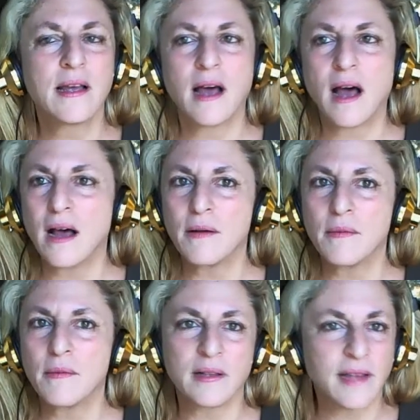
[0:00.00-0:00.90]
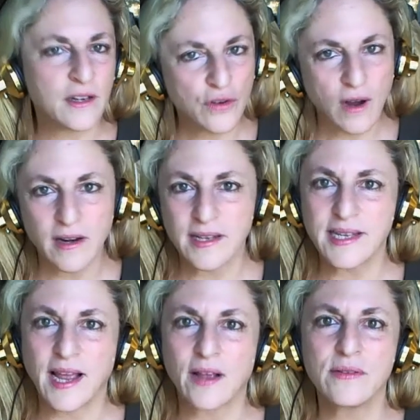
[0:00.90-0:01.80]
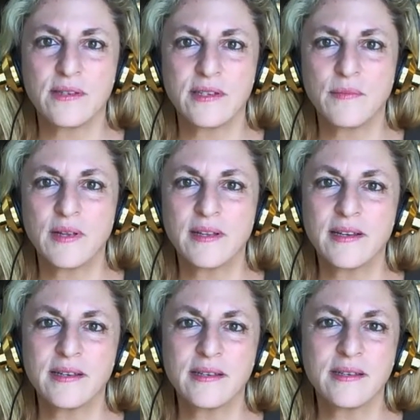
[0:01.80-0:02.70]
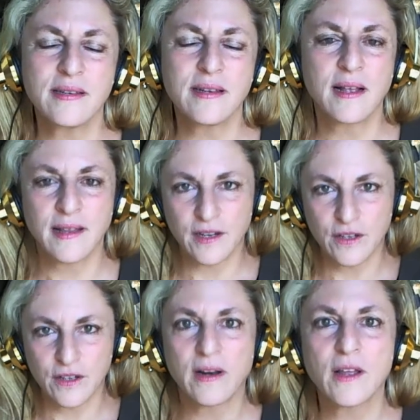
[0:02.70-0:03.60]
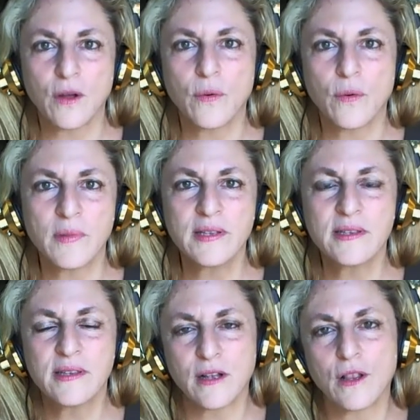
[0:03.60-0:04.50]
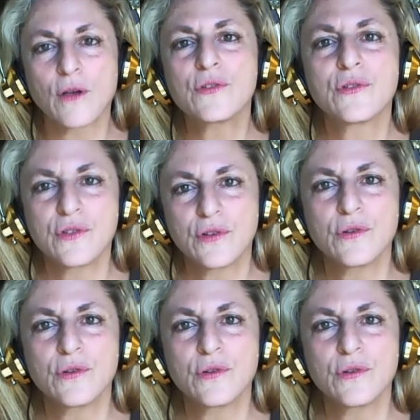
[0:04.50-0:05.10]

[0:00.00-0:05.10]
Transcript: electronic sound stimulus, electronic equipments. The closer to